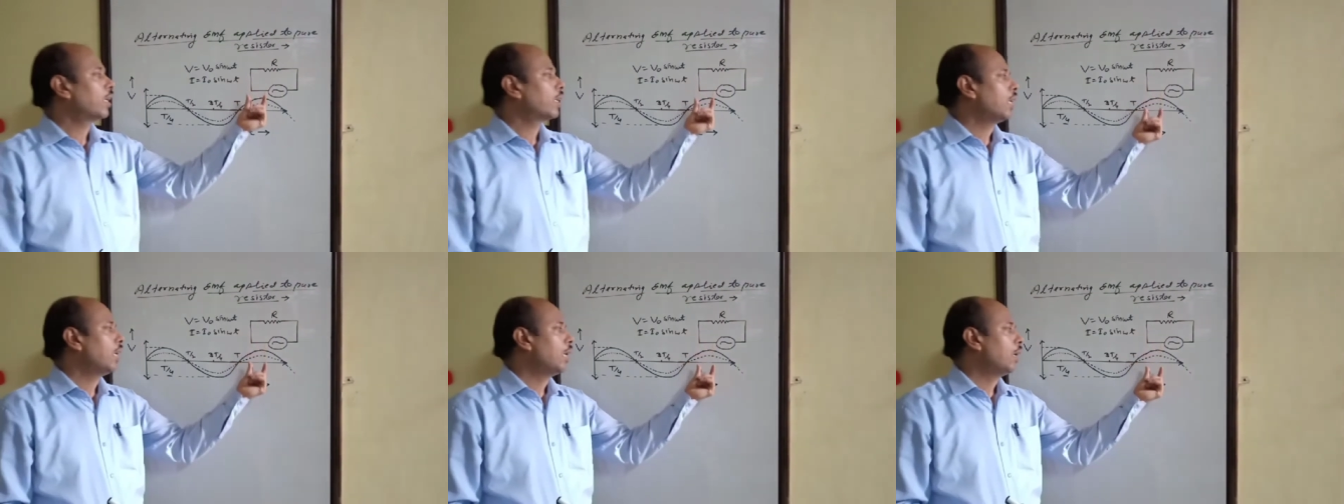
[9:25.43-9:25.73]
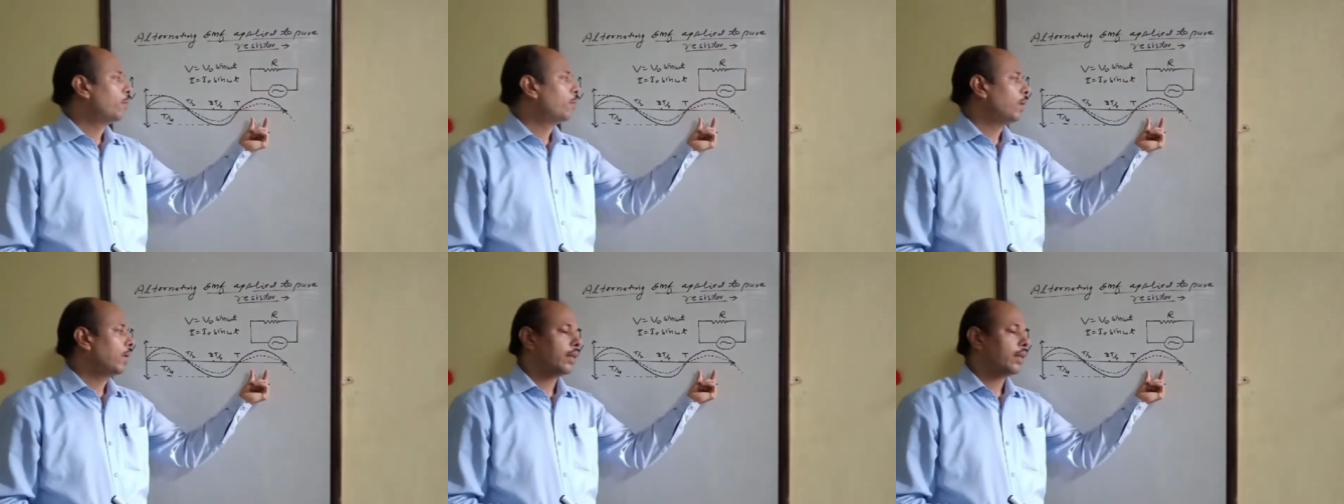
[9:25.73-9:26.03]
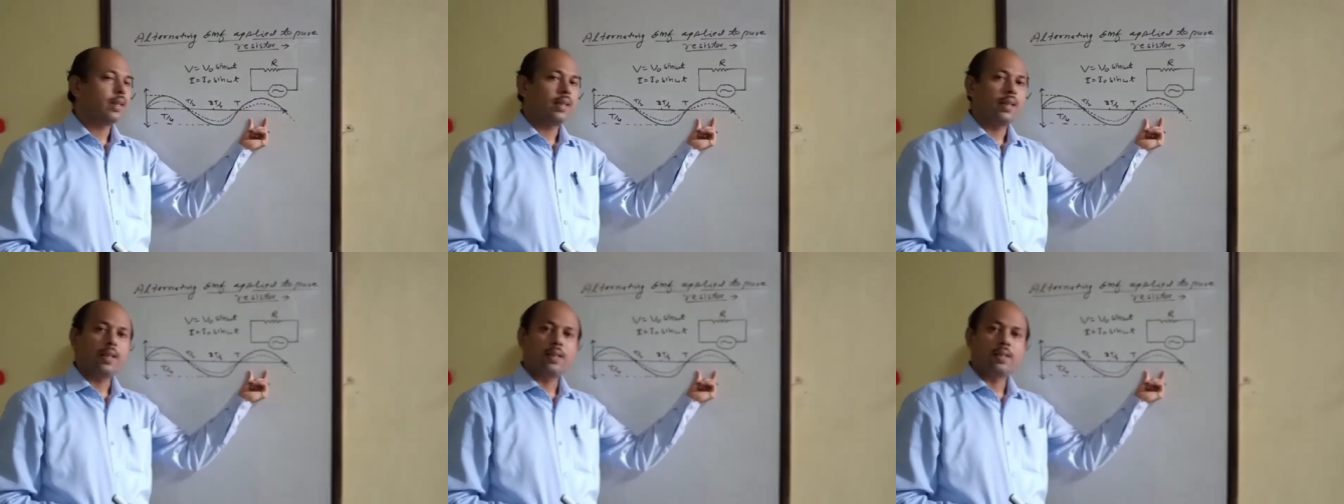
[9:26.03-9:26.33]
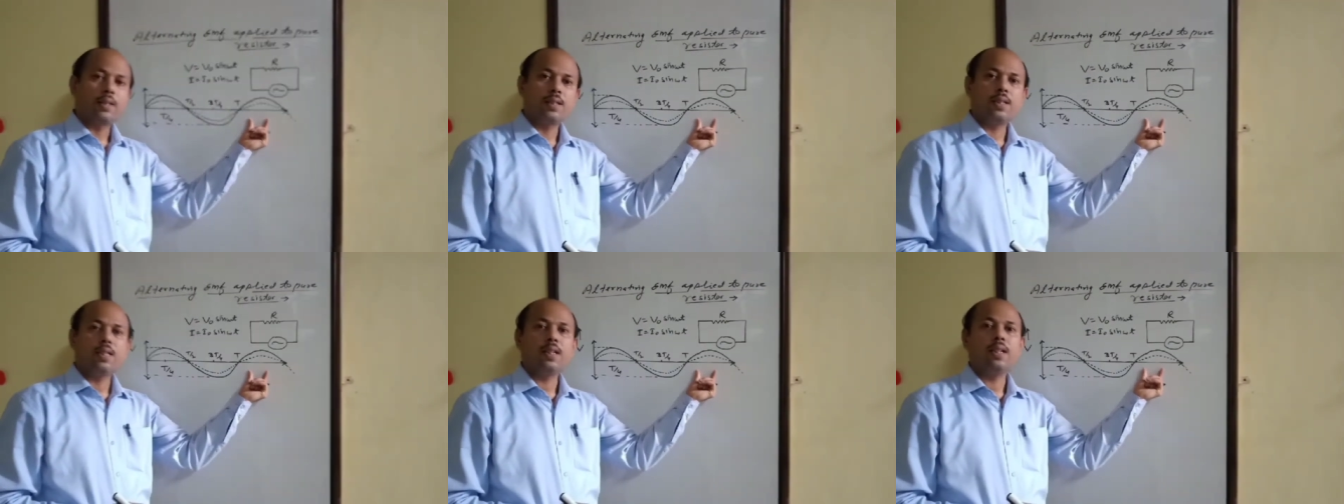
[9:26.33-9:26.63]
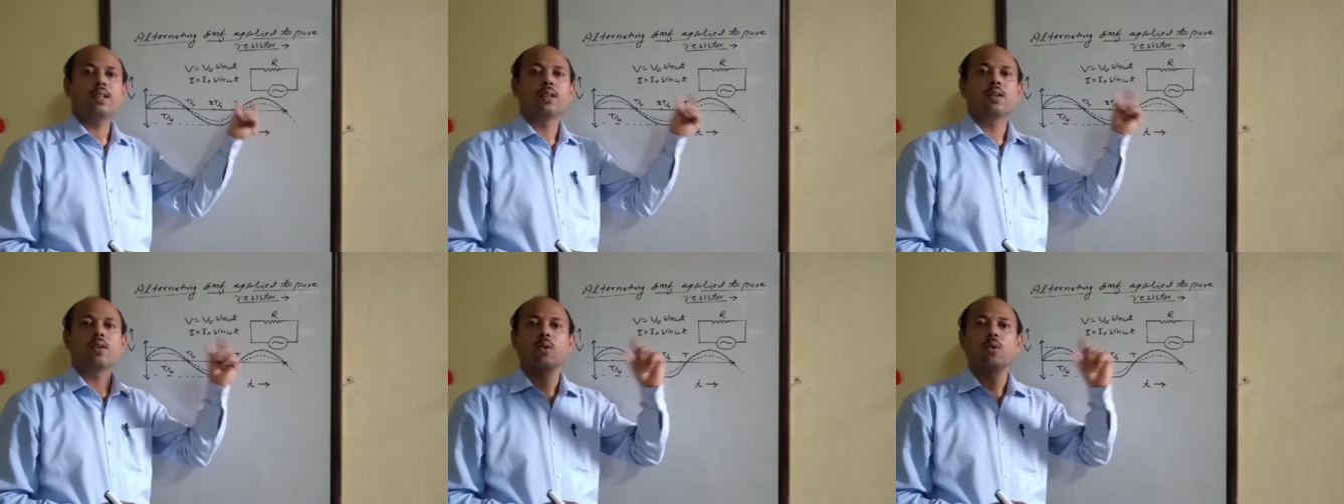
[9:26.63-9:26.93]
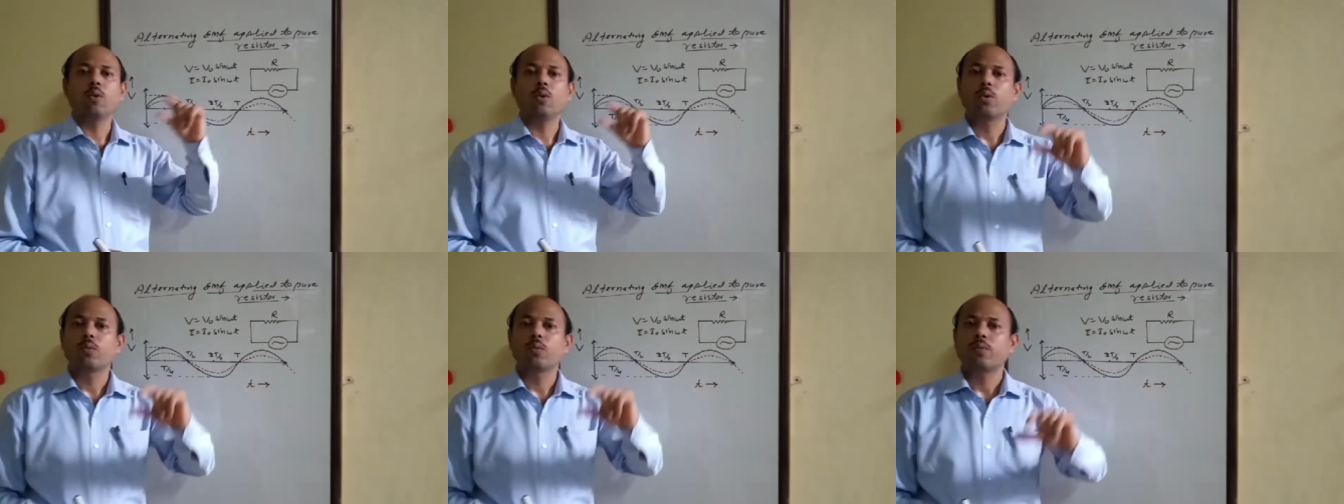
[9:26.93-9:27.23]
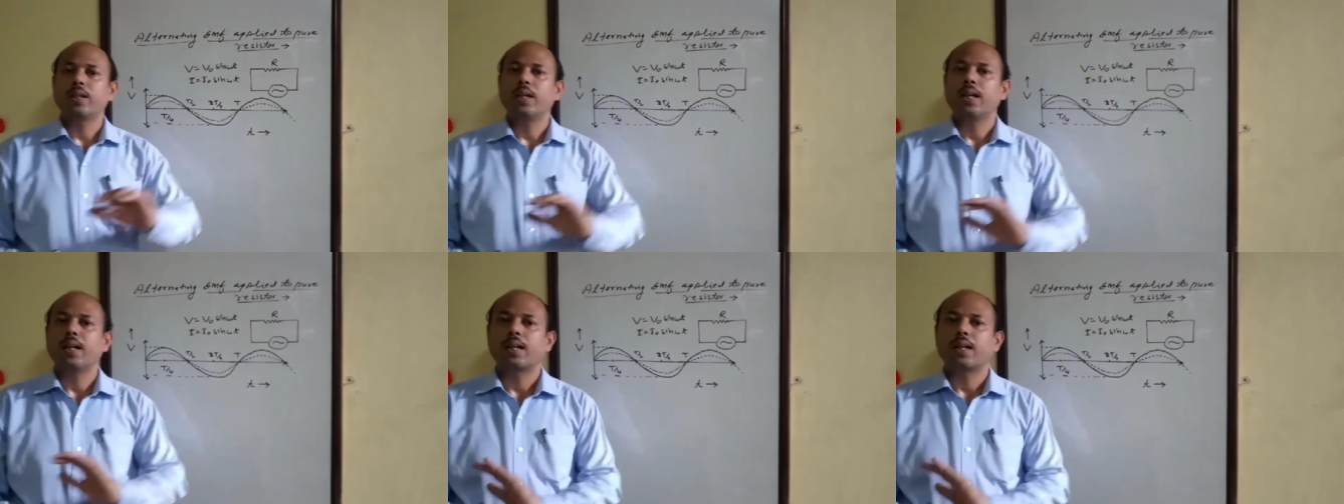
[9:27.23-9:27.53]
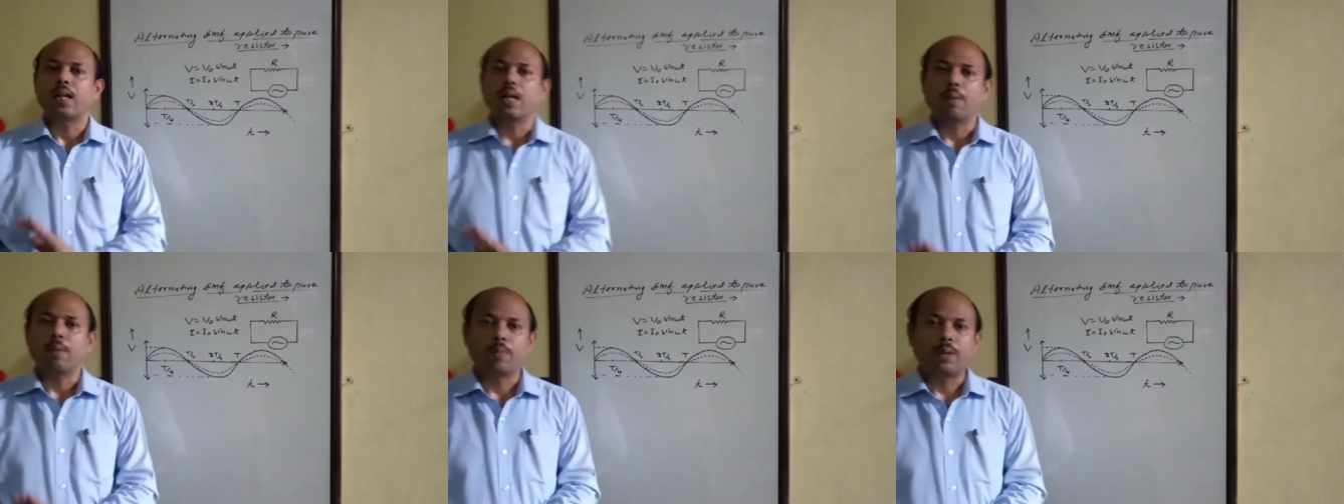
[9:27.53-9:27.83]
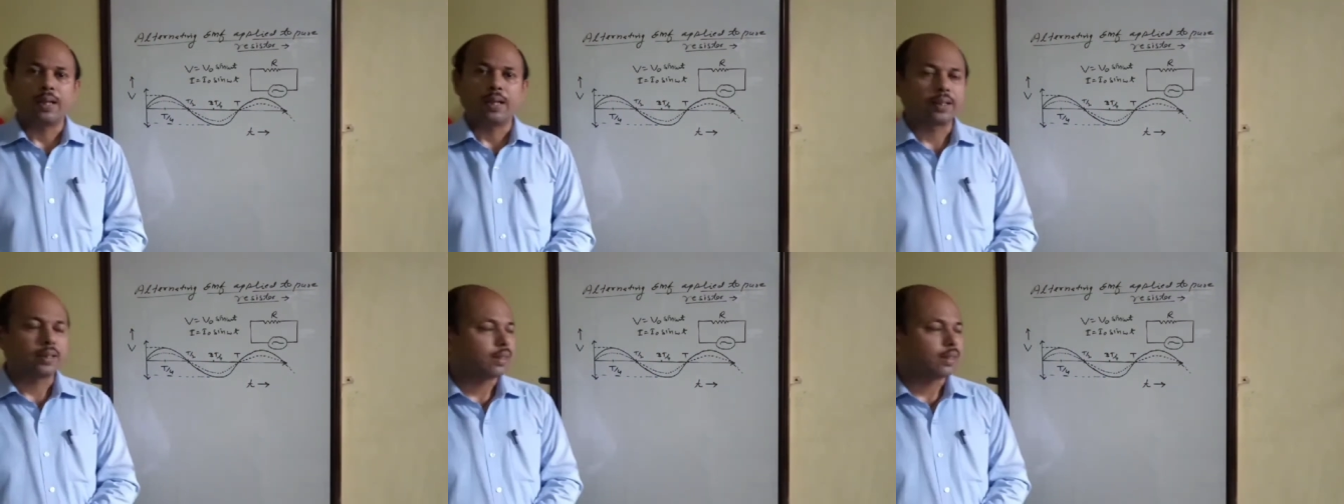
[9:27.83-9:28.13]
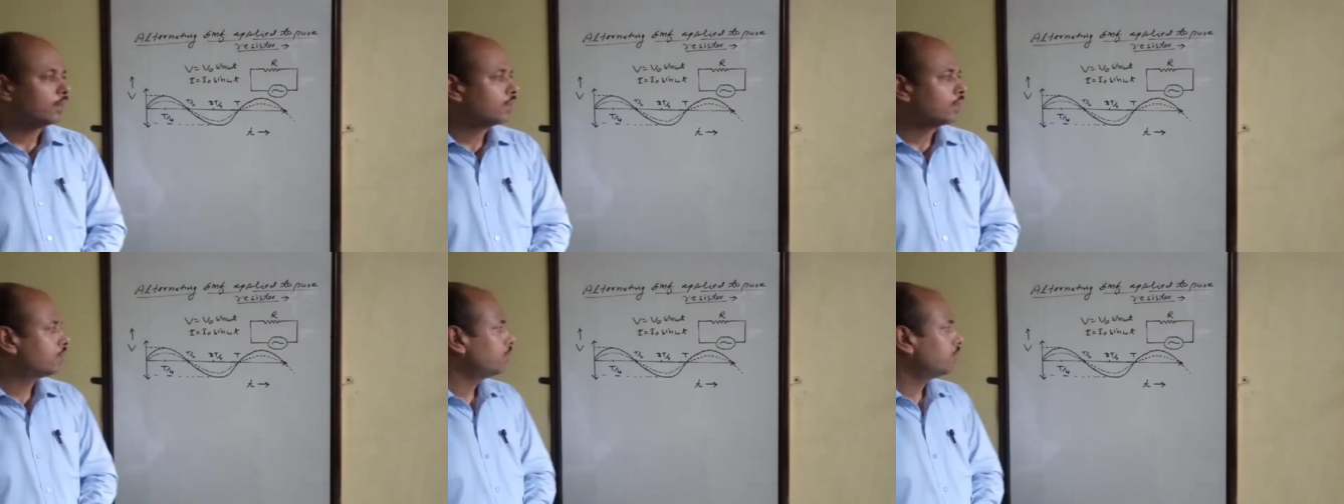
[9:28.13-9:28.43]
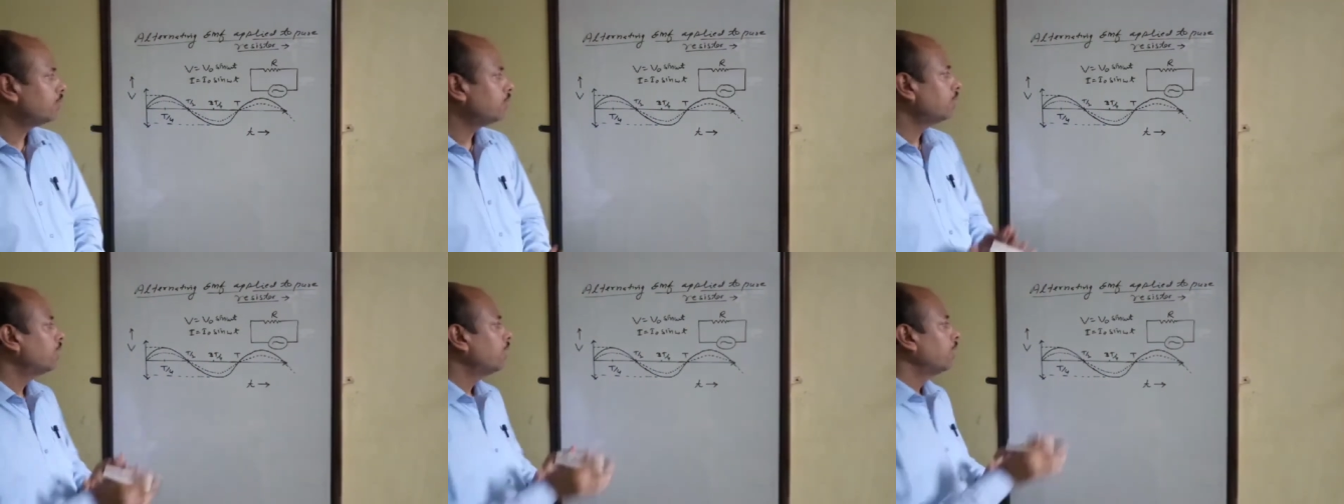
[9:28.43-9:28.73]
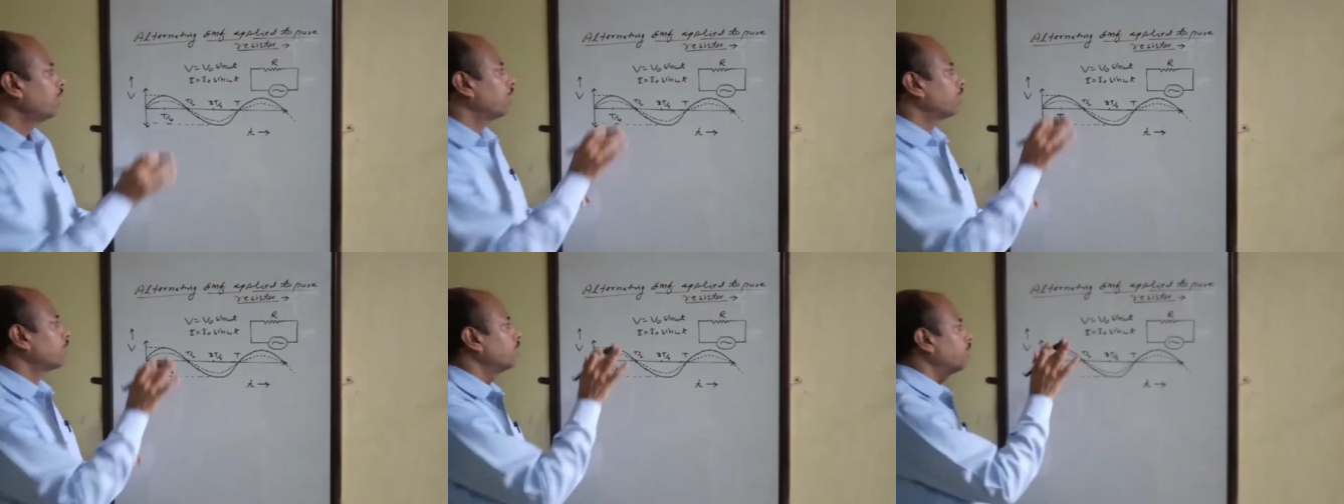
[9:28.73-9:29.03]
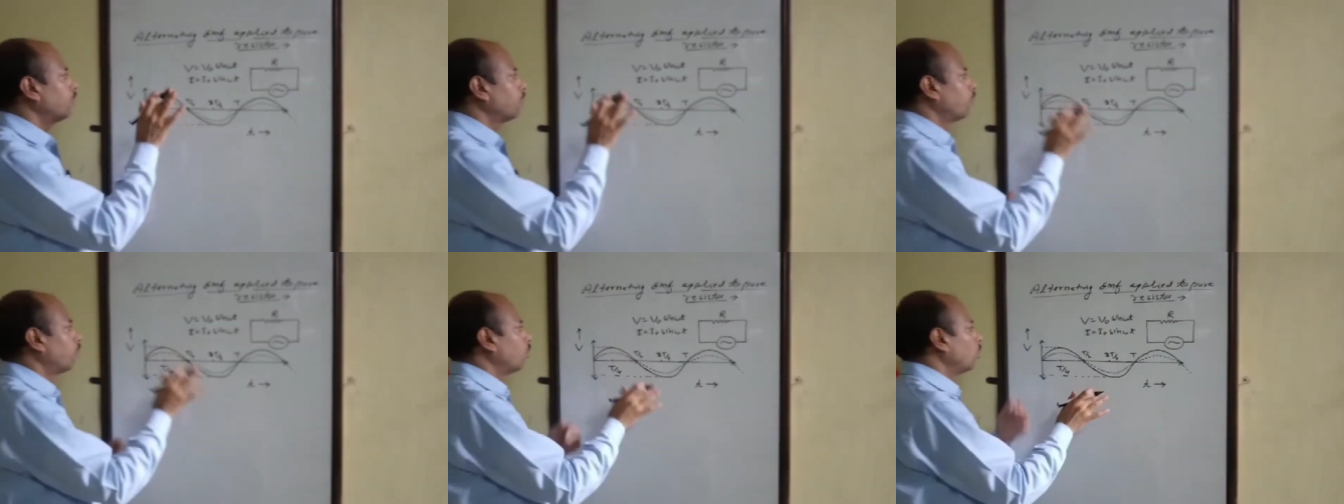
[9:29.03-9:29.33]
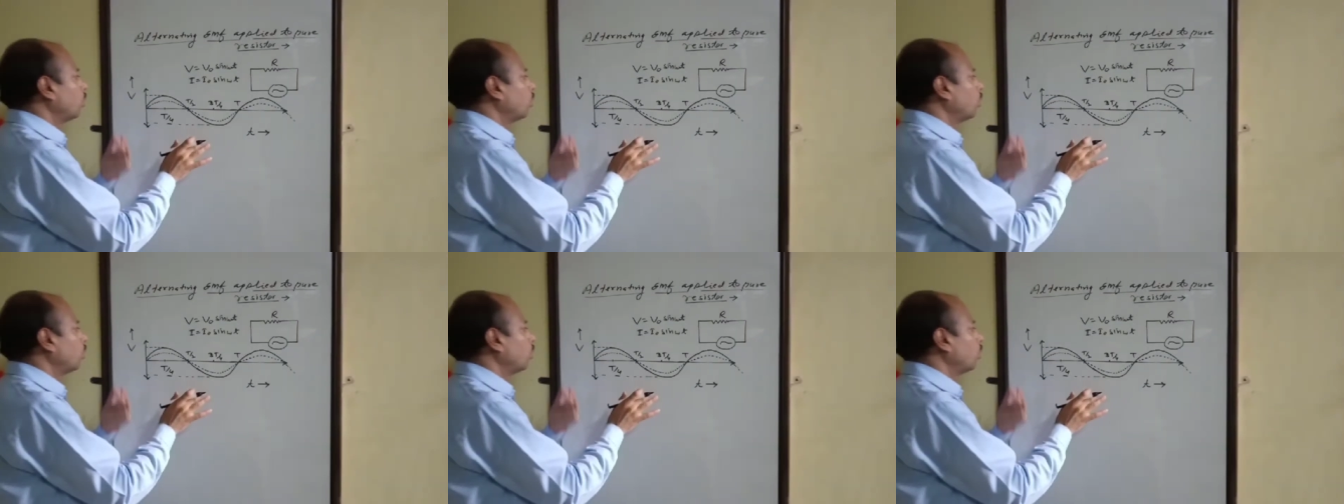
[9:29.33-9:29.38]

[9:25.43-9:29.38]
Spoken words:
are applying AC or we are applying DC. The